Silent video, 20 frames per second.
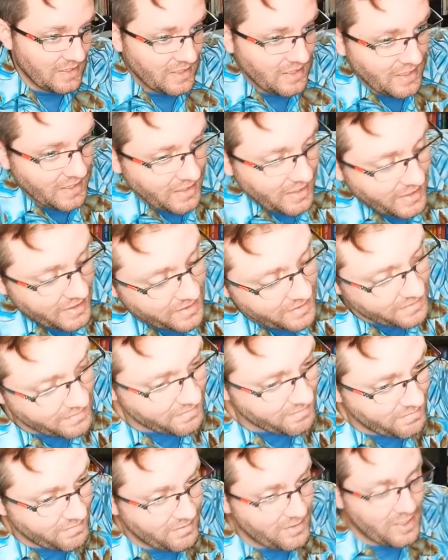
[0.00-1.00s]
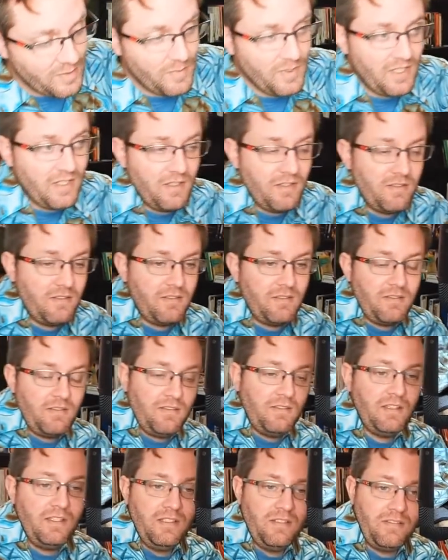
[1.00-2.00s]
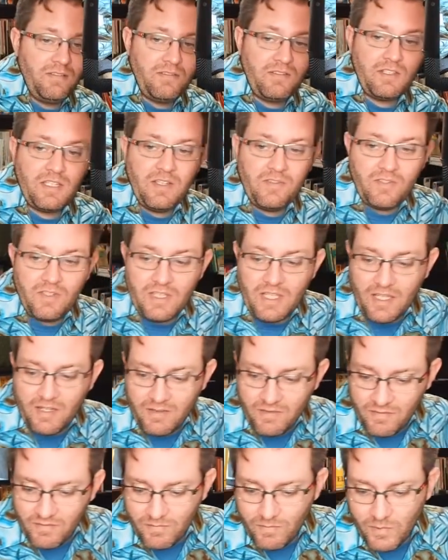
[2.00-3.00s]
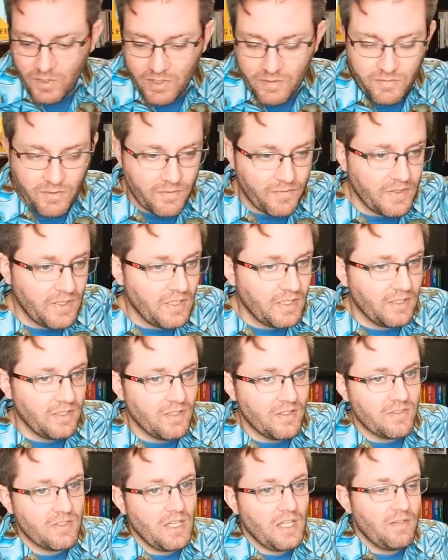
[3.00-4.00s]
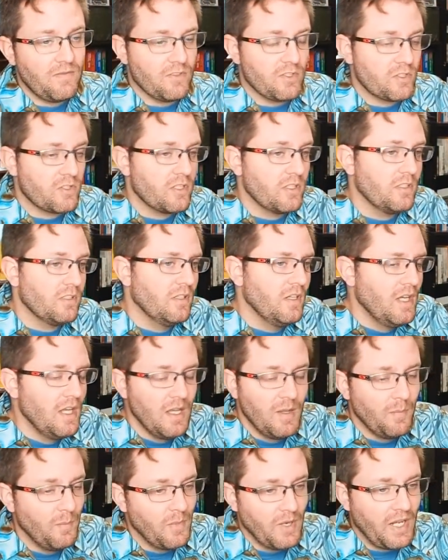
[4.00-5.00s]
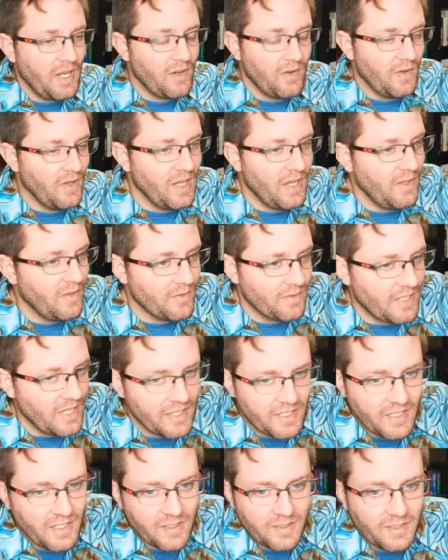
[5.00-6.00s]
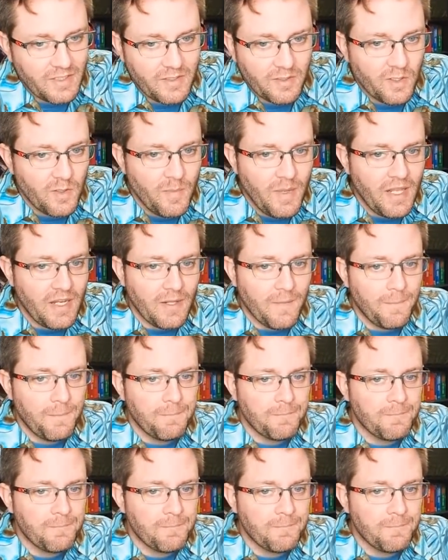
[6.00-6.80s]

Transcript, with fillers: I like it just because it gives you that wonderful feeling on the inside if it's true, but I don't know how it got calculated or who made it.